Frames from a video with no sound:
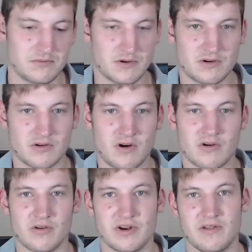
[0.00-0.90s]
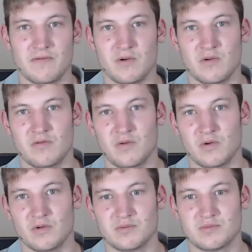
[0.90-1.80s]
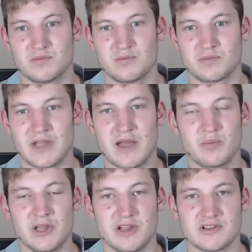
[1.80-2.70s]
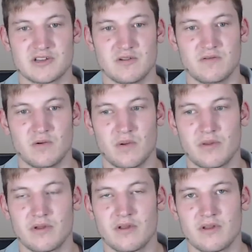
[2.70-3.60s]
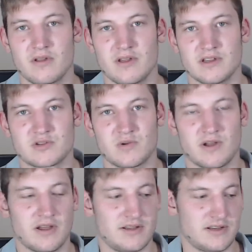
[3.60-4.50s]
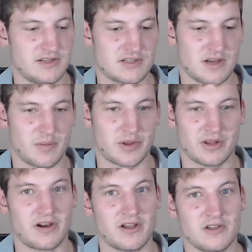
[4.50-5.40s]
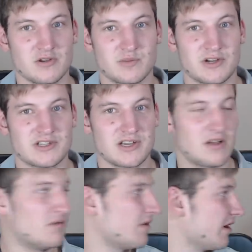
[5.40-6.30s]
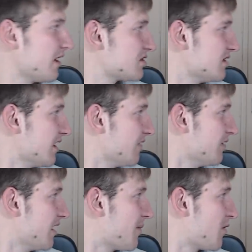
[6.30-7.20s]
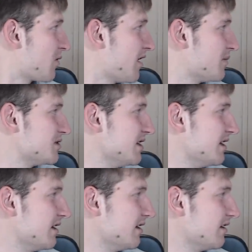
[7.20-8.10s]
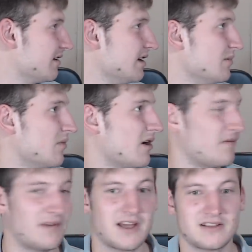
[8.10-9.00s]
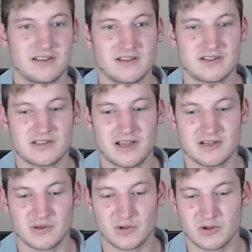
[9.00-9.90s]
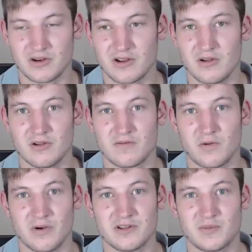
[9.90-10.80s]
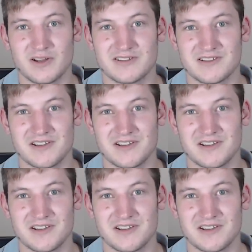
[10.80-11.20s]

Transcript: crockery for camping and so forth. It's something that I use myself. I actually have enamel cups here in my flat at this stage. I'm not gonna go look for it, but